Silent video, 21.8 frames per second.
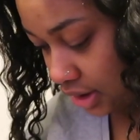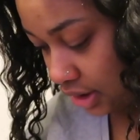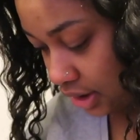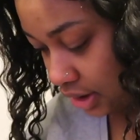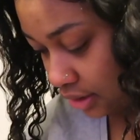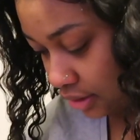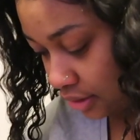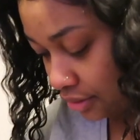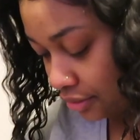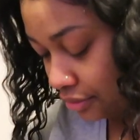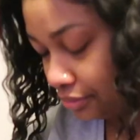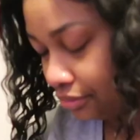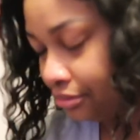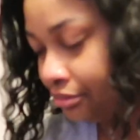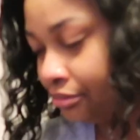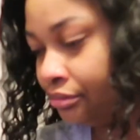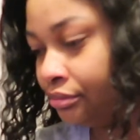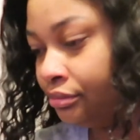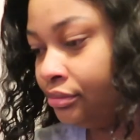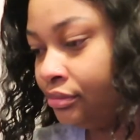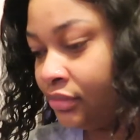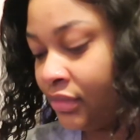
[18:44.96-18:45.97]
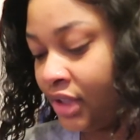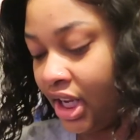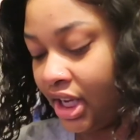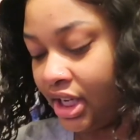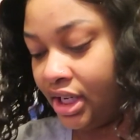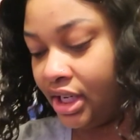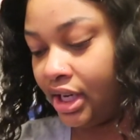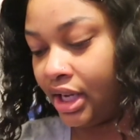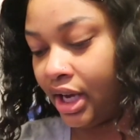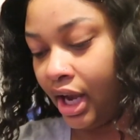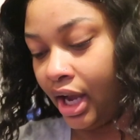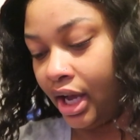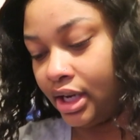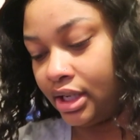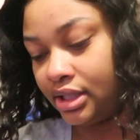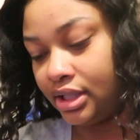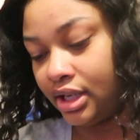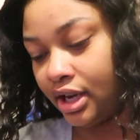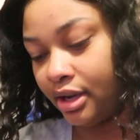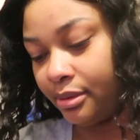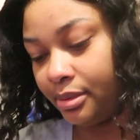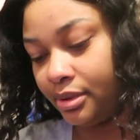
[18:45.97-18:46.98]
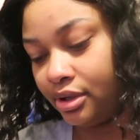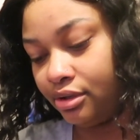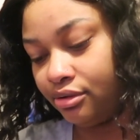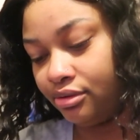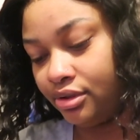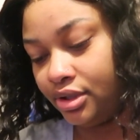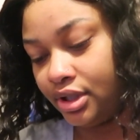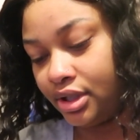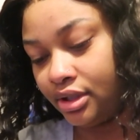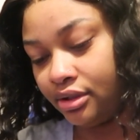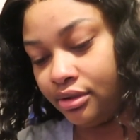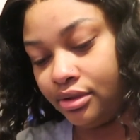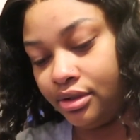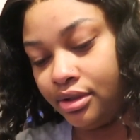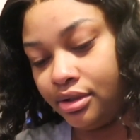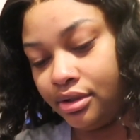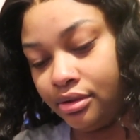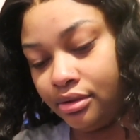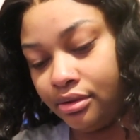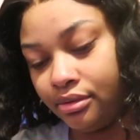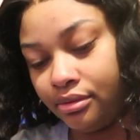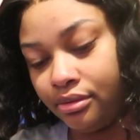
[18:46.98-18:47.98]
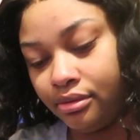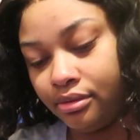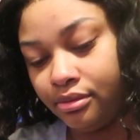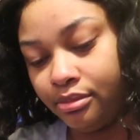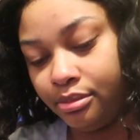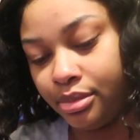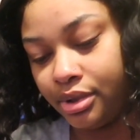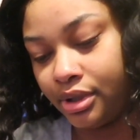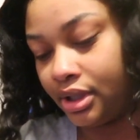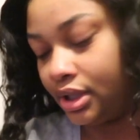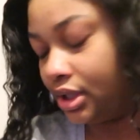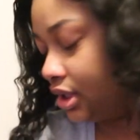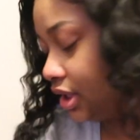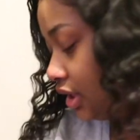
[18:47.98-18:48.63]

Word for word: gel. And then I got a top coat gel too, Pretty